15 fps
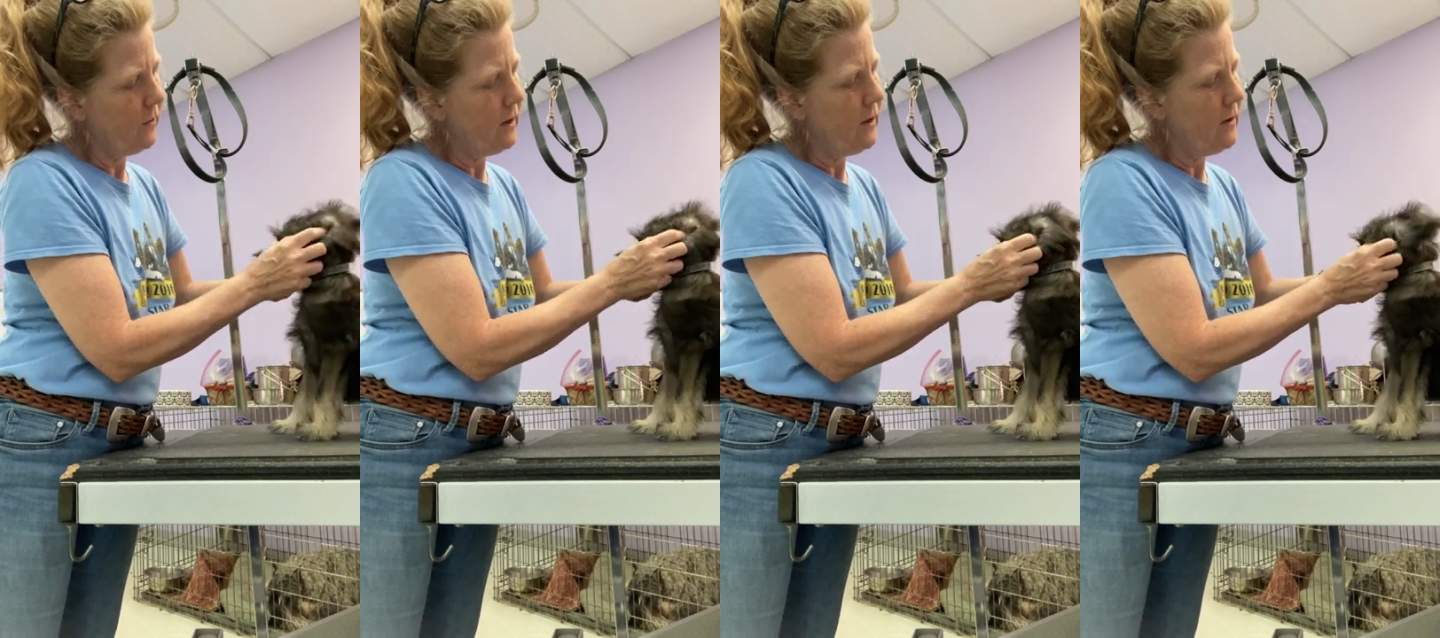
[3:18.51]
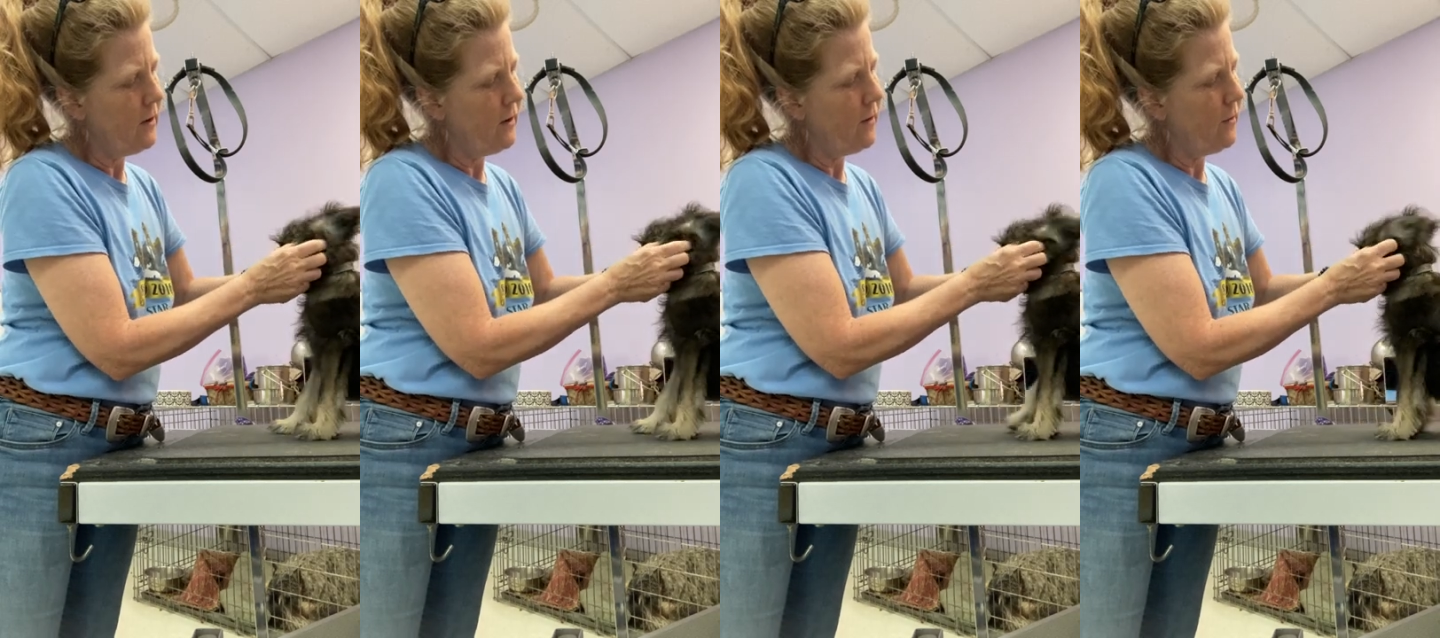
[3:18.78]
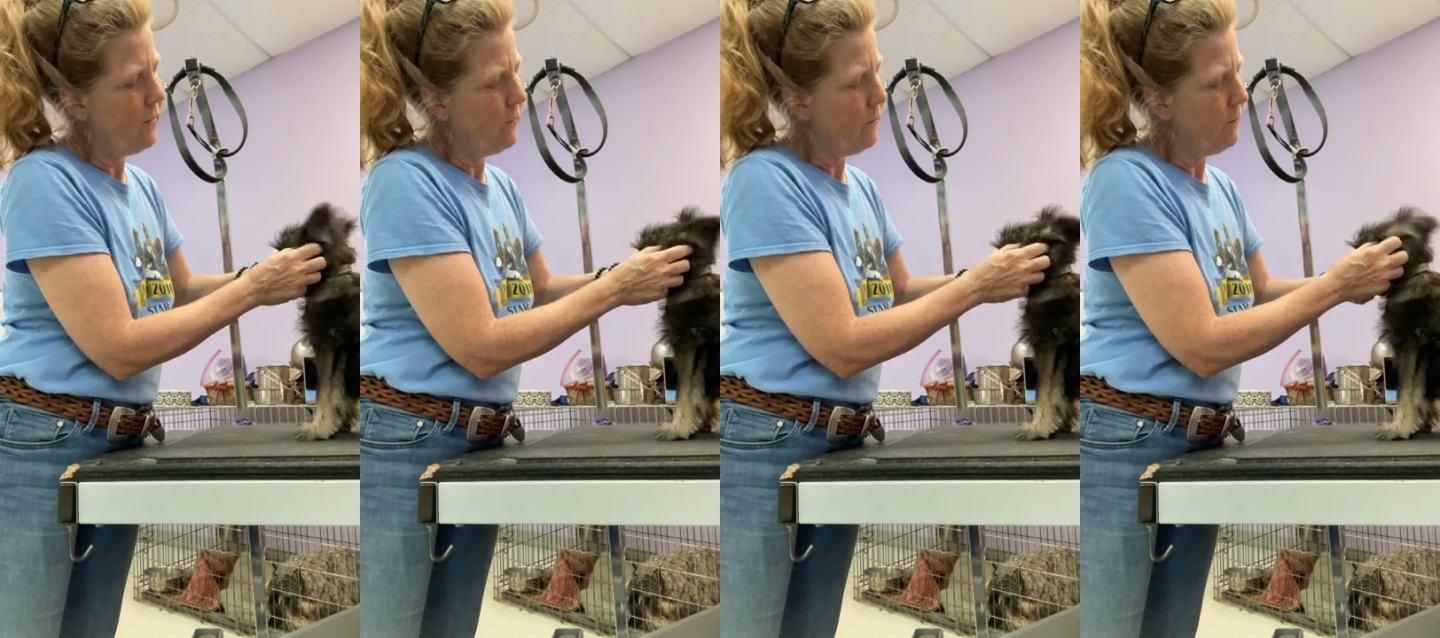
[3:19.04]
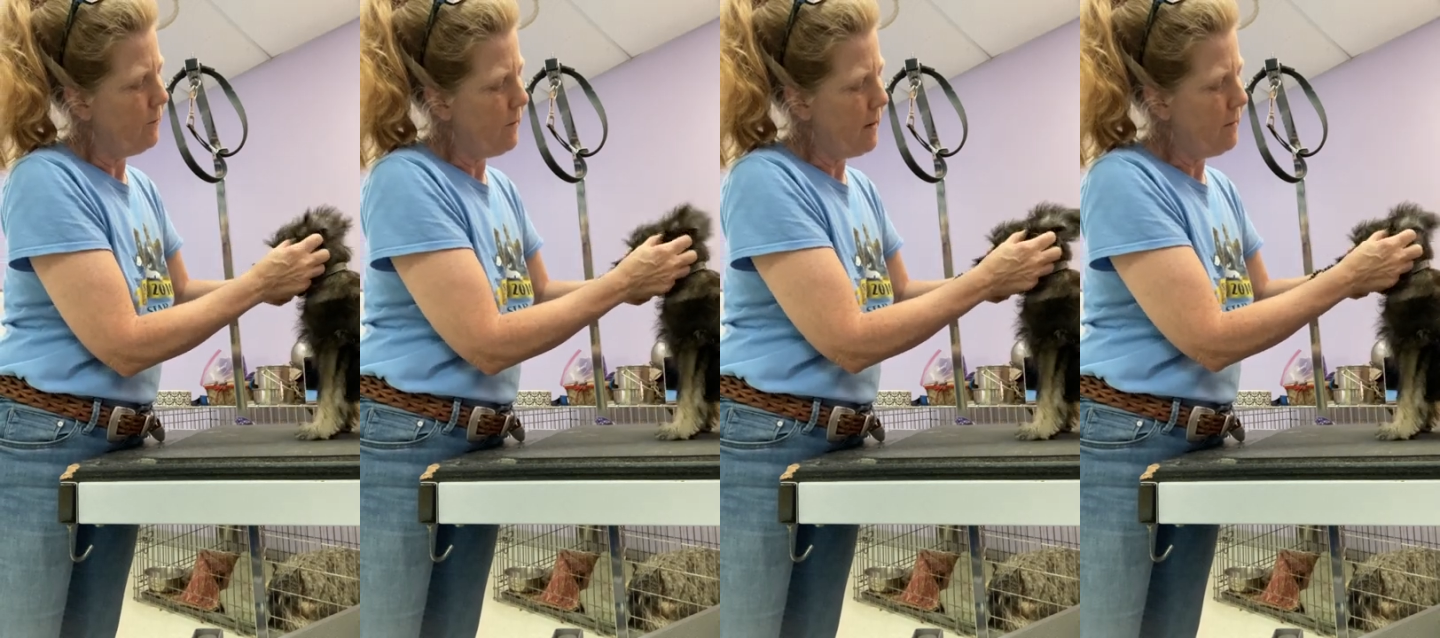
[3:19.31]
You know,
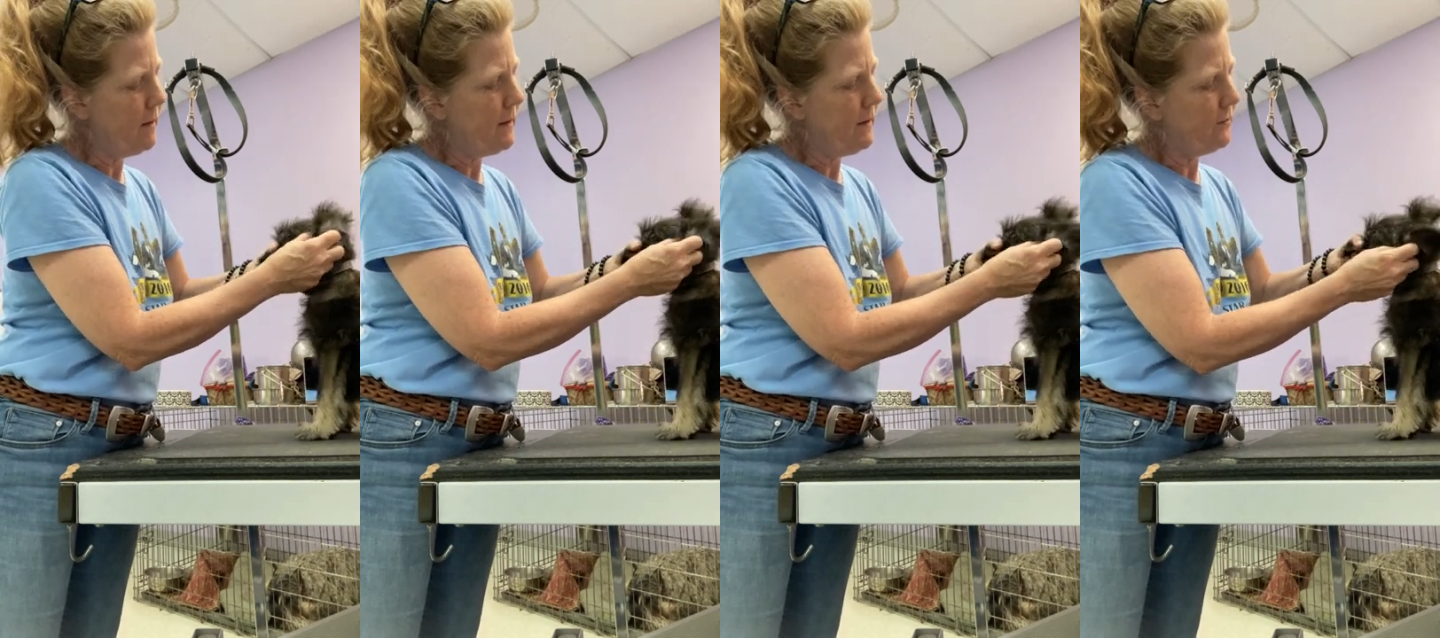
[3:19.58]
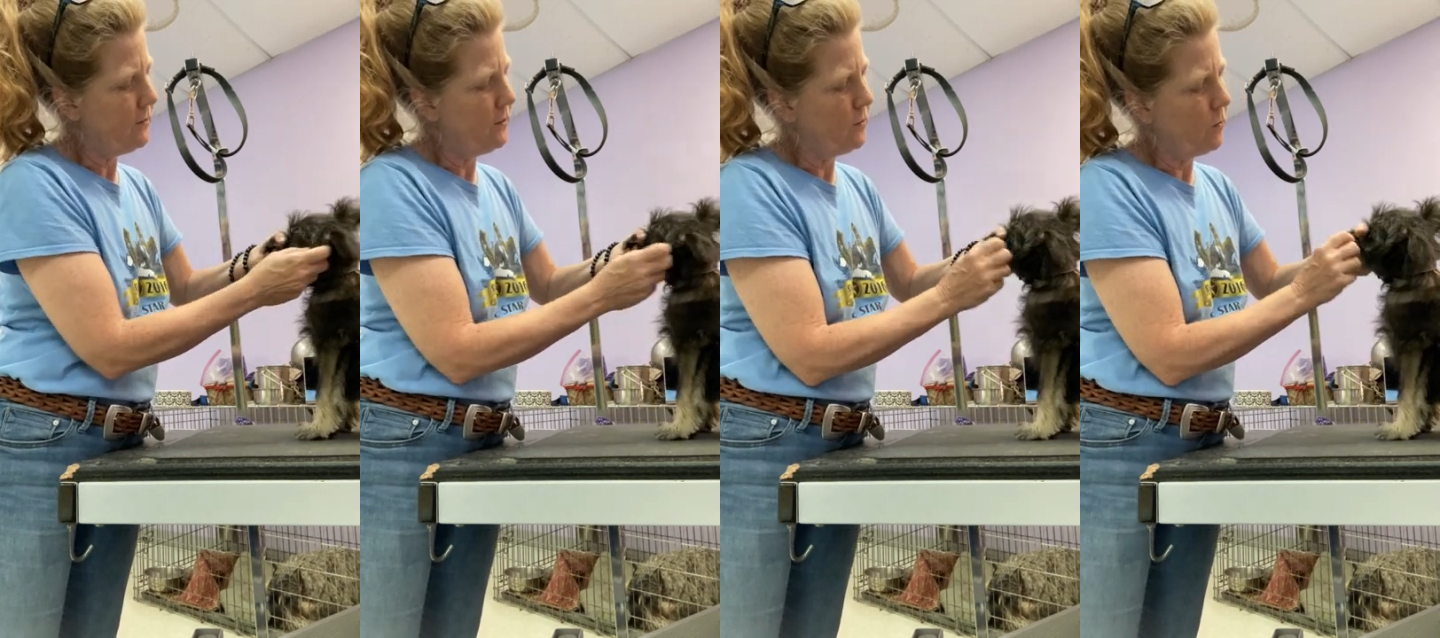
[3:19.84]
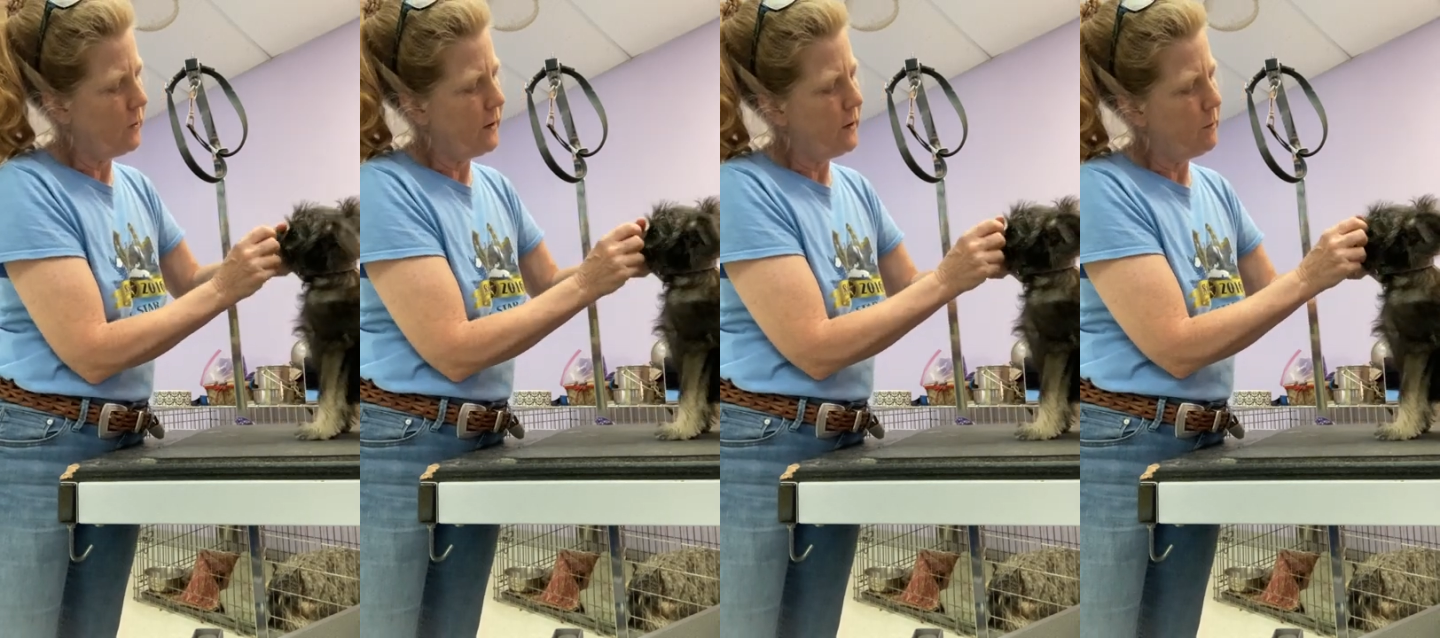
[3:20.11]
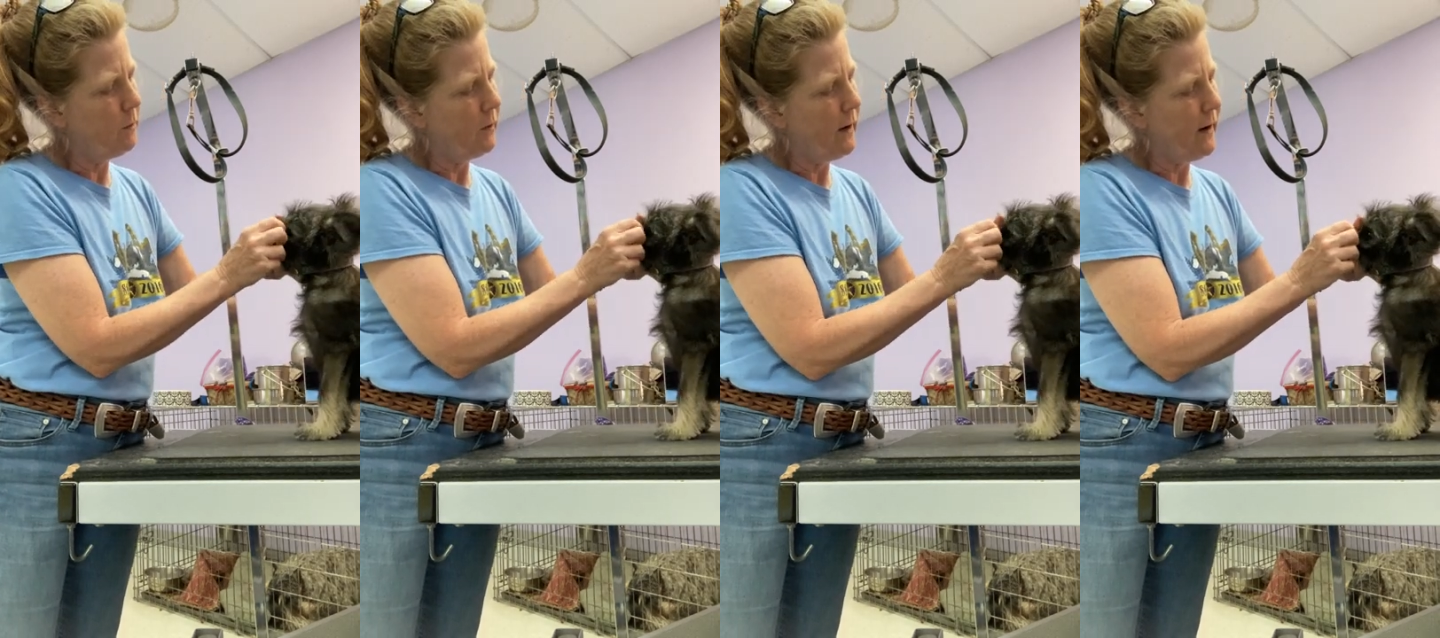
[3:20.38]
maybe this is where you
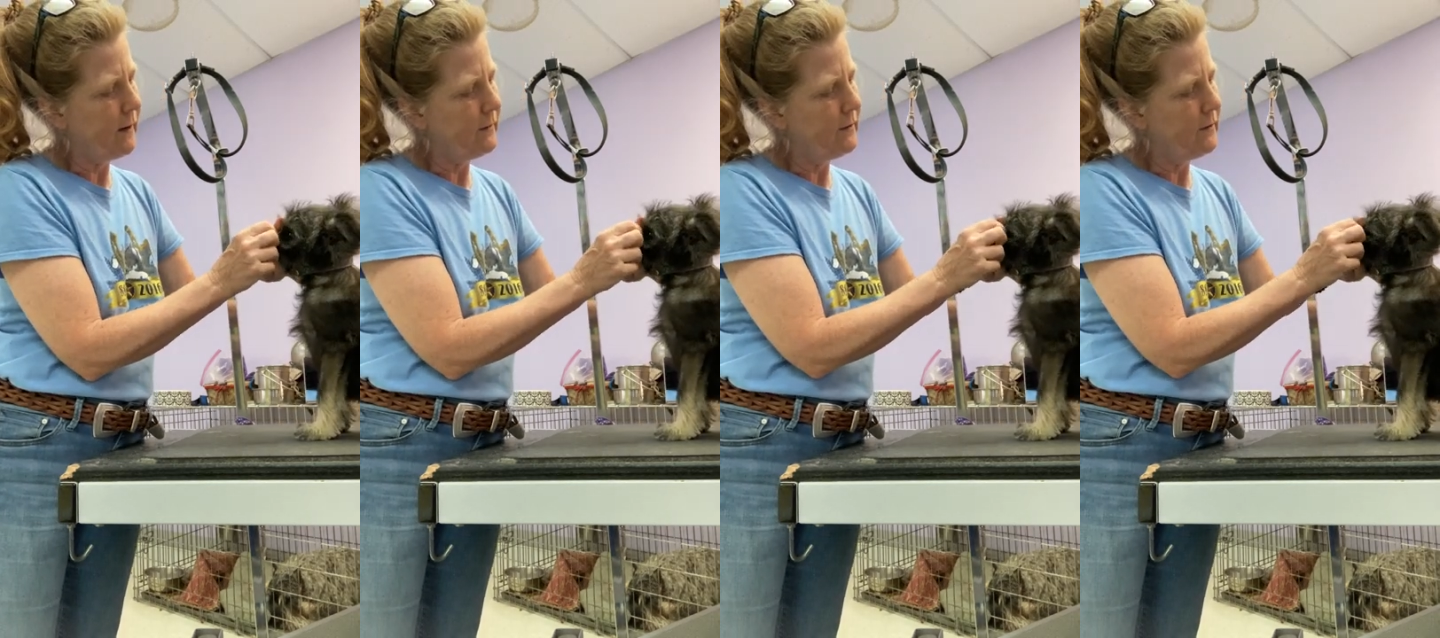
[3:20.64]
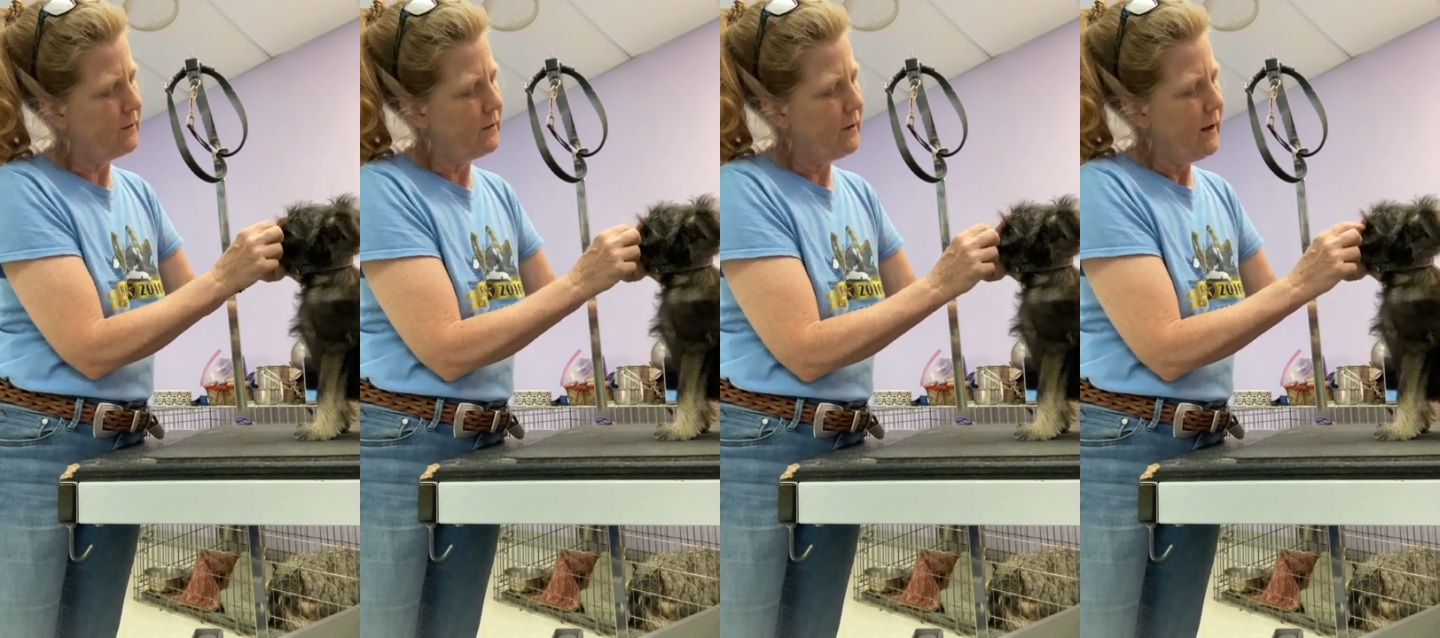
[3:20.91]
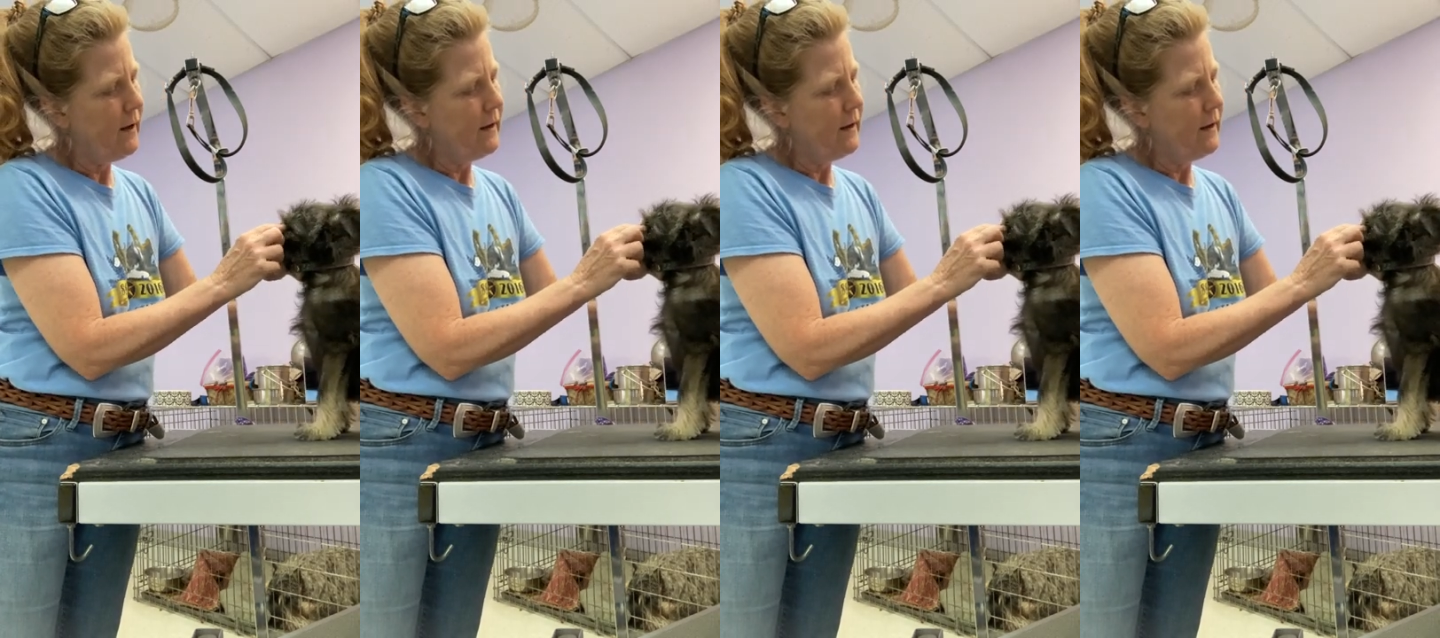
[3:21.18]
practice